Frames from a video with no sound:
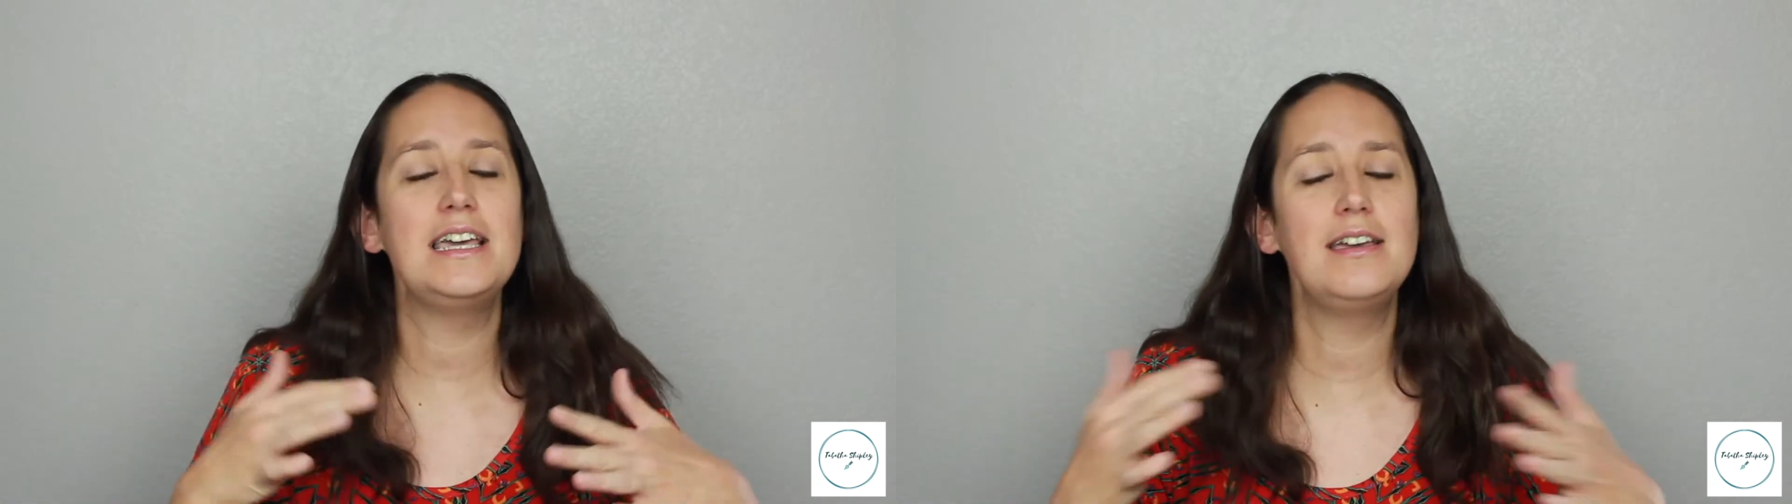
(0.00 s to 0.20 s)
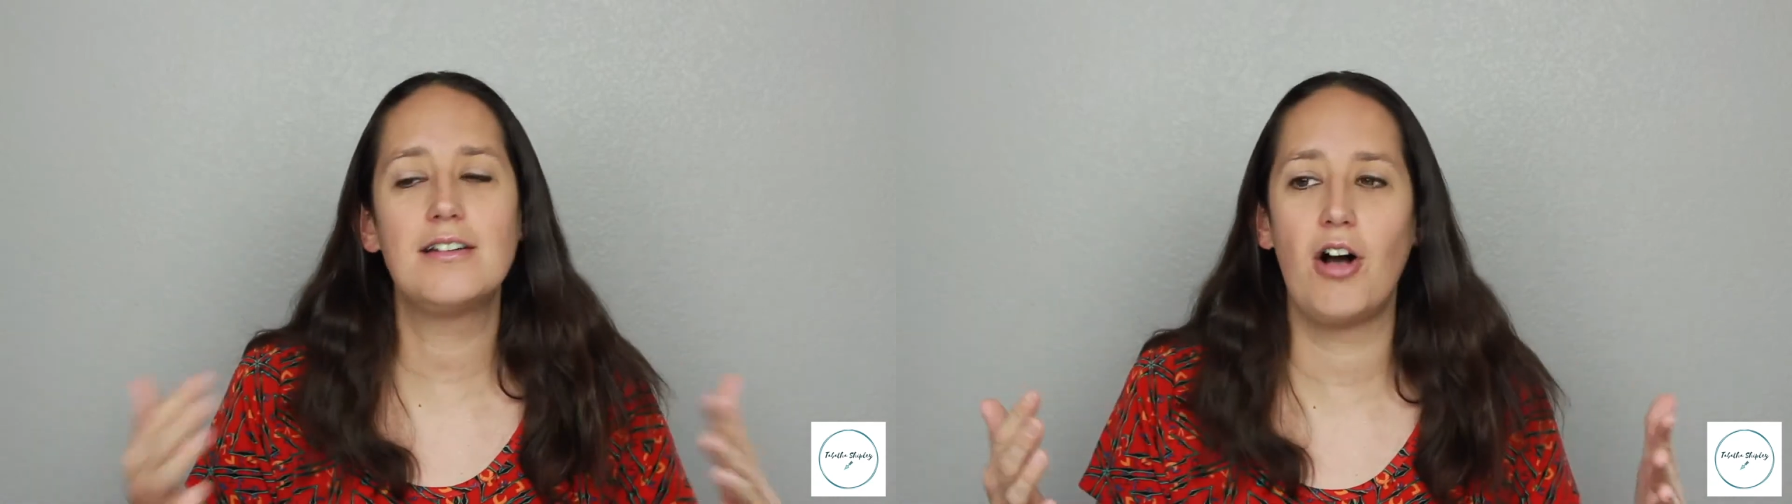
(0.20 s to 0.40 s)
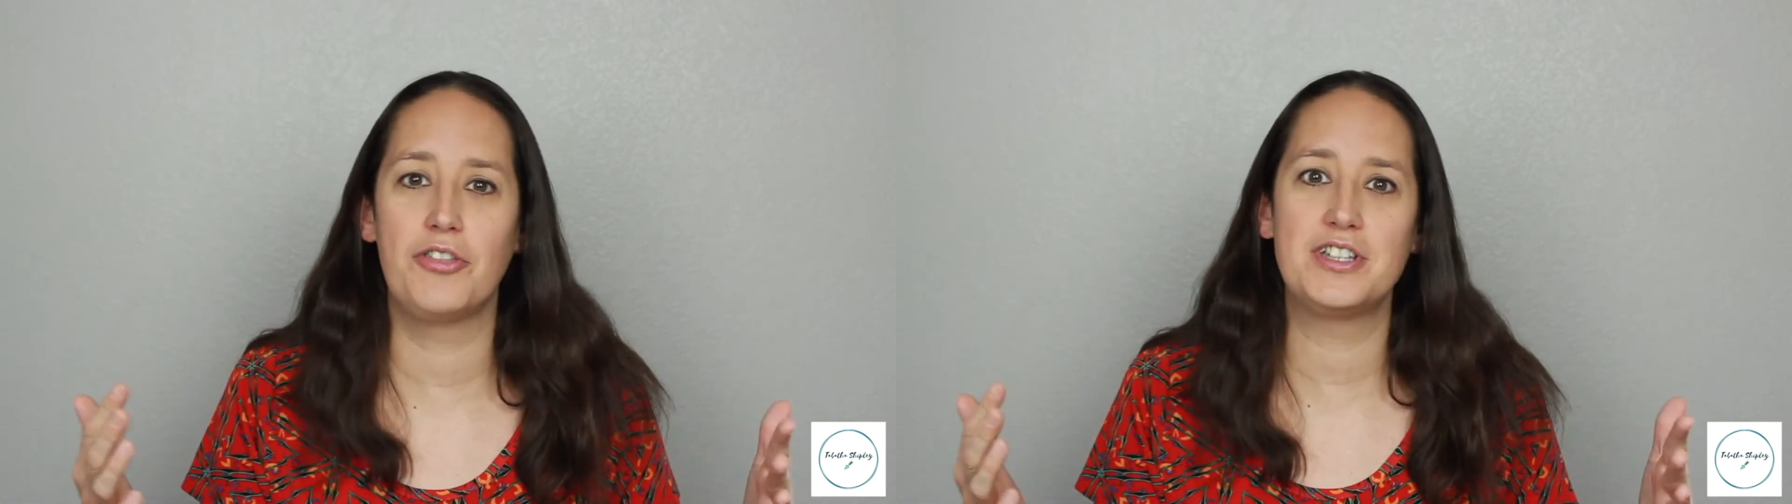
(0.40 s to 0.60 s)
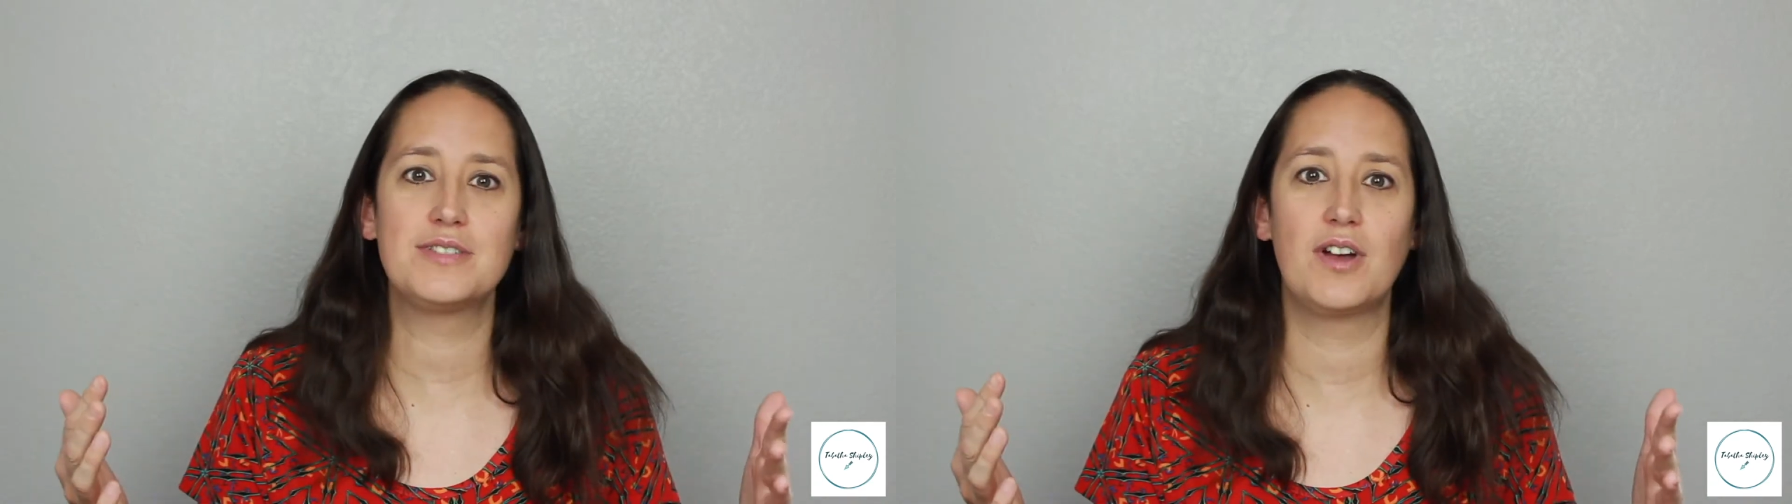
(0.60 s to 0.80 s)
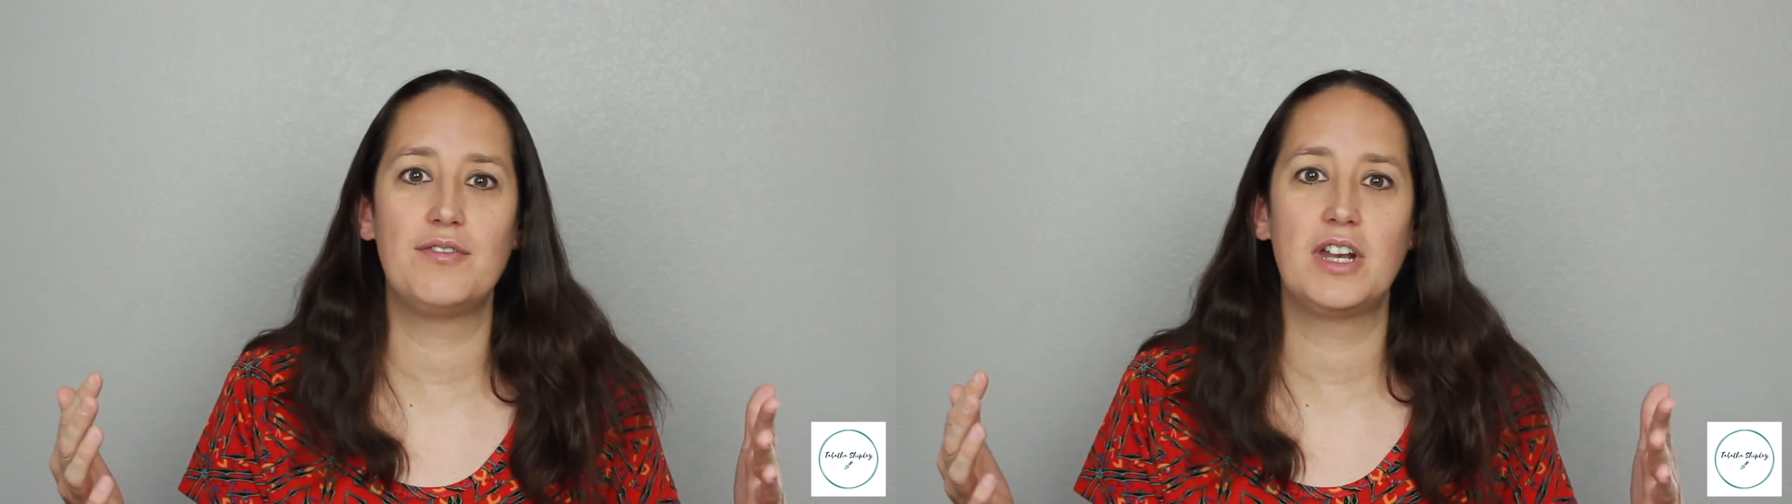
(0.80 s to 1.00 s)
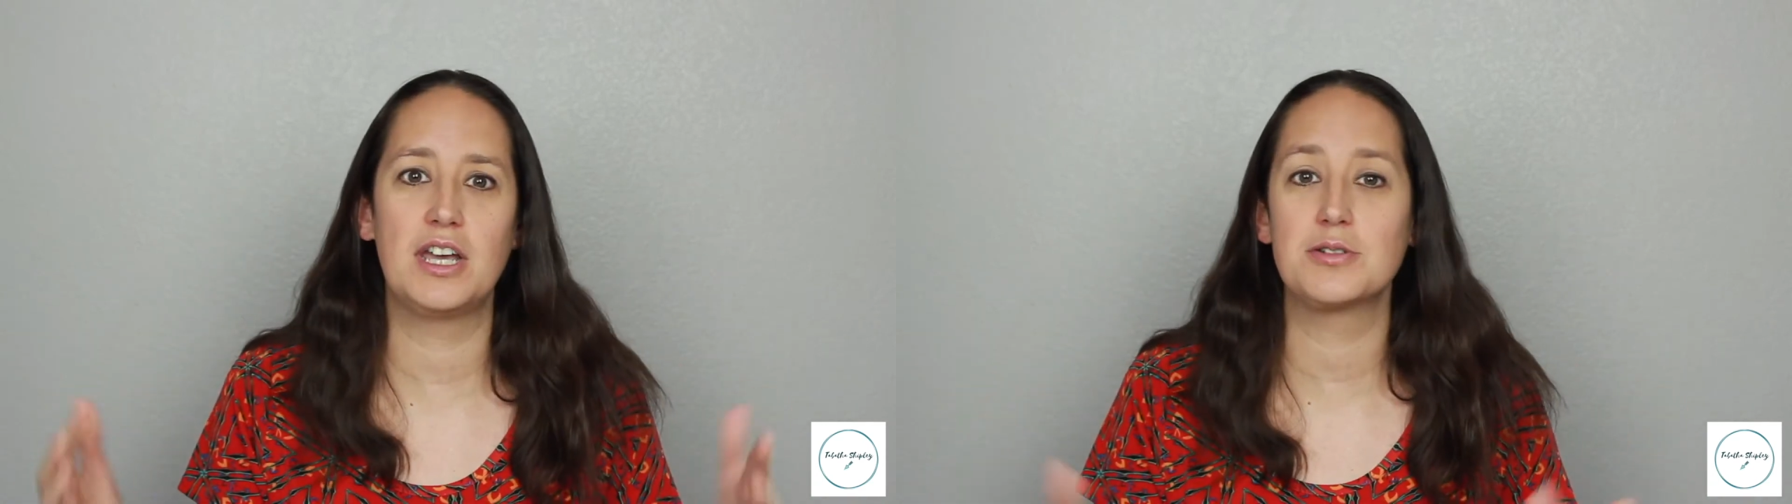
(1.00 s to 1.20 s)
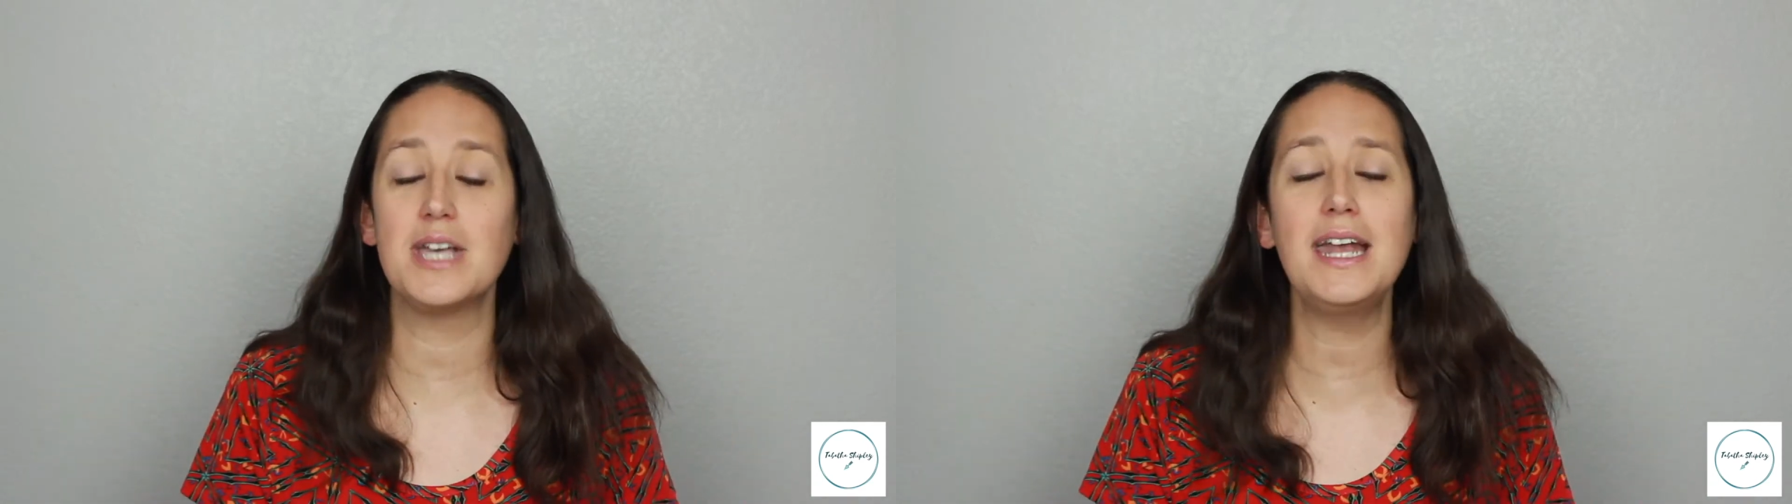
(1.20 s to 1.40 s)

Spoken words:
in all these fun videos.